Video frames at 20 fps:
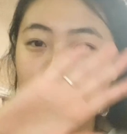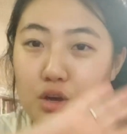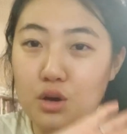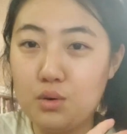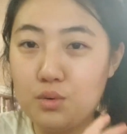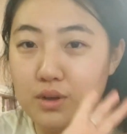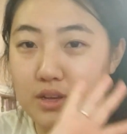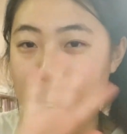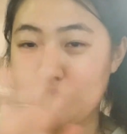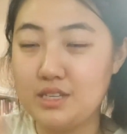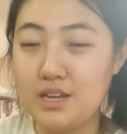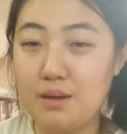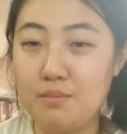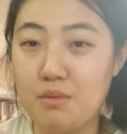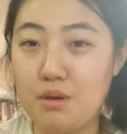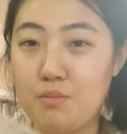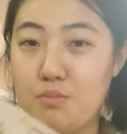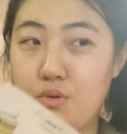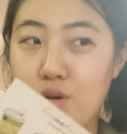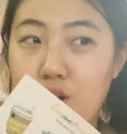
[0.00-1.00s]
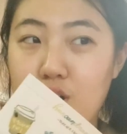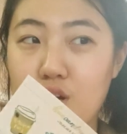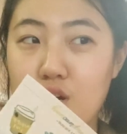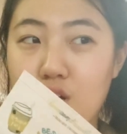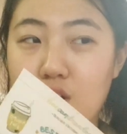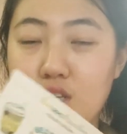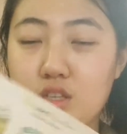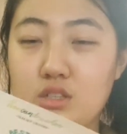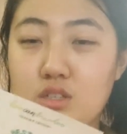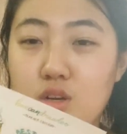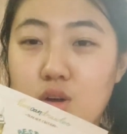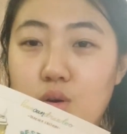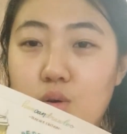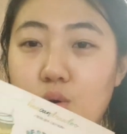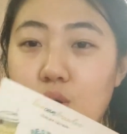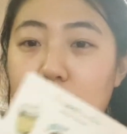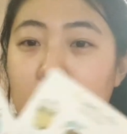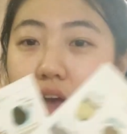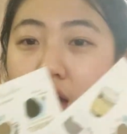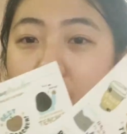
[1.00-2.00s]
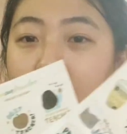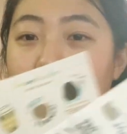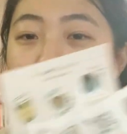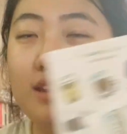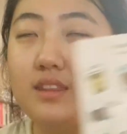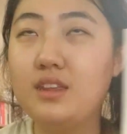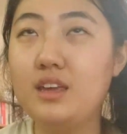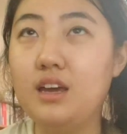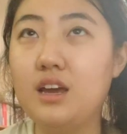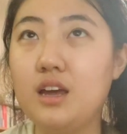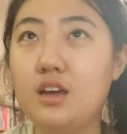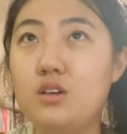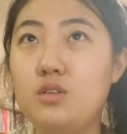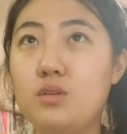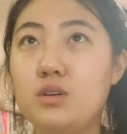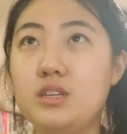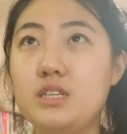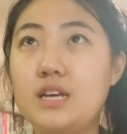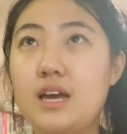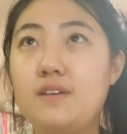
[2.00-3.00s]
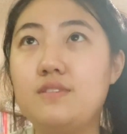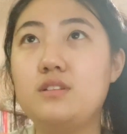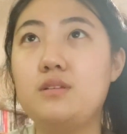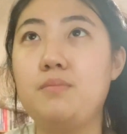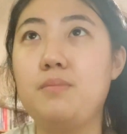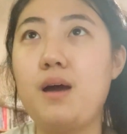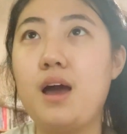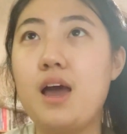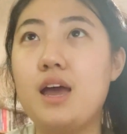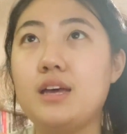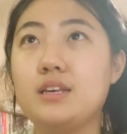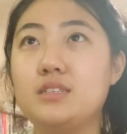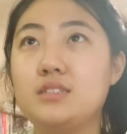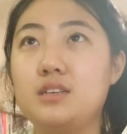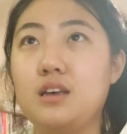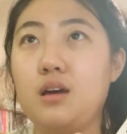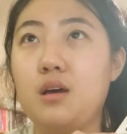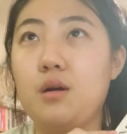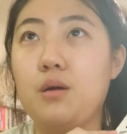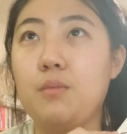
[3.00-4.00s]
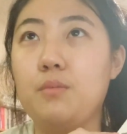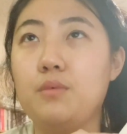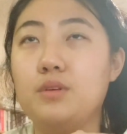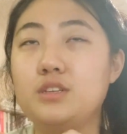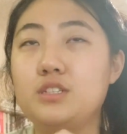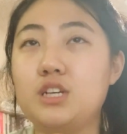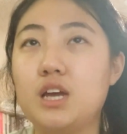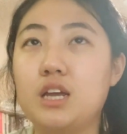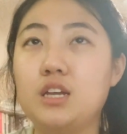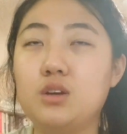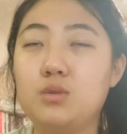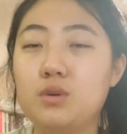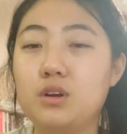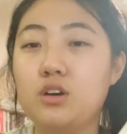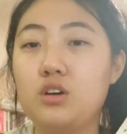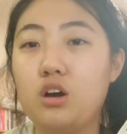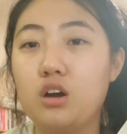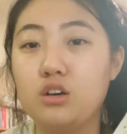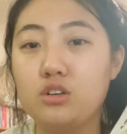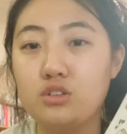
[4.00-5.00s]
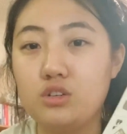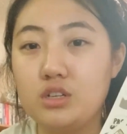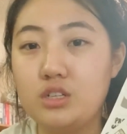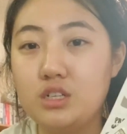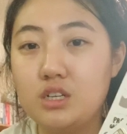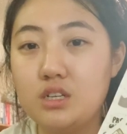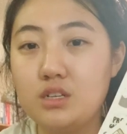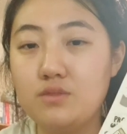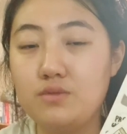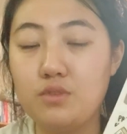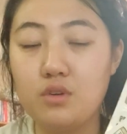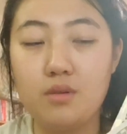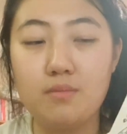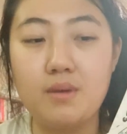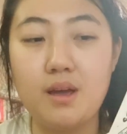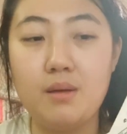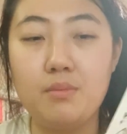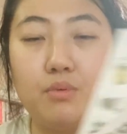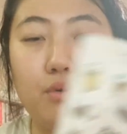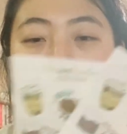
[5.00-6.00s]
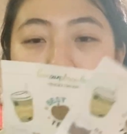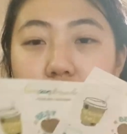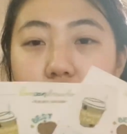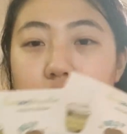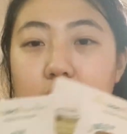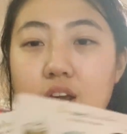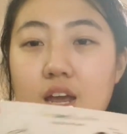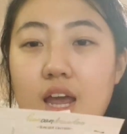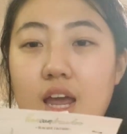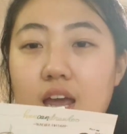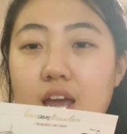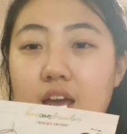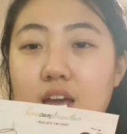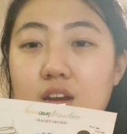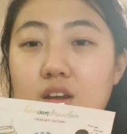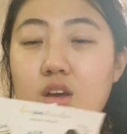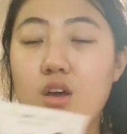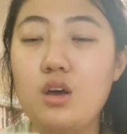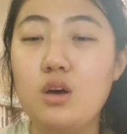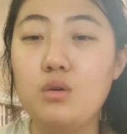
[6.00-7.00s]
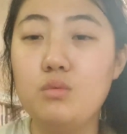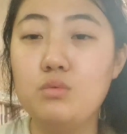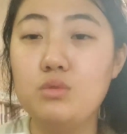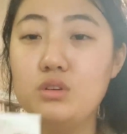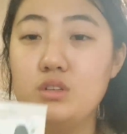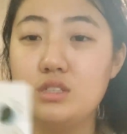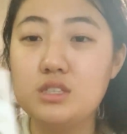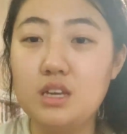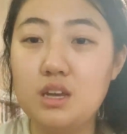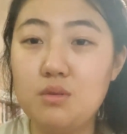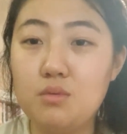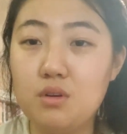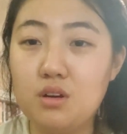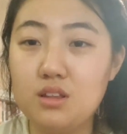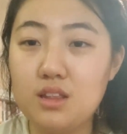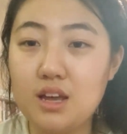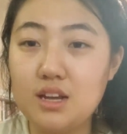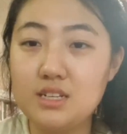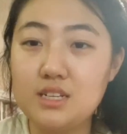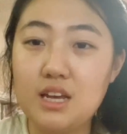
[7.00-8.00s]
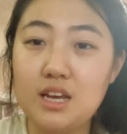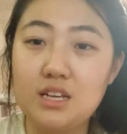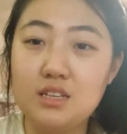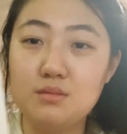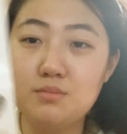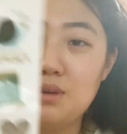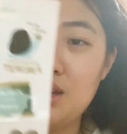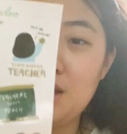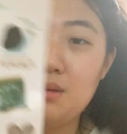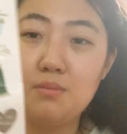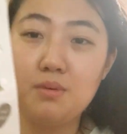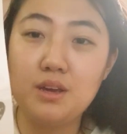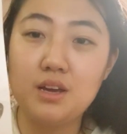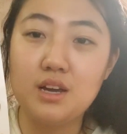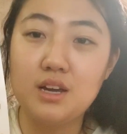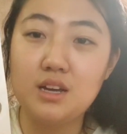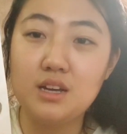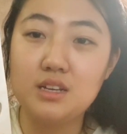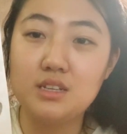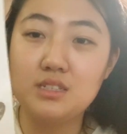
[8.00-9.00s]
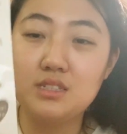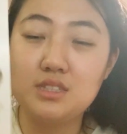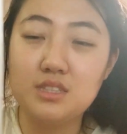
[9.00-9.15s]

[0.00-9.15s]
going inside my printer, and so I think I'm going to have to buy some genuine cartridges for my printer, and we'll see where that takes me because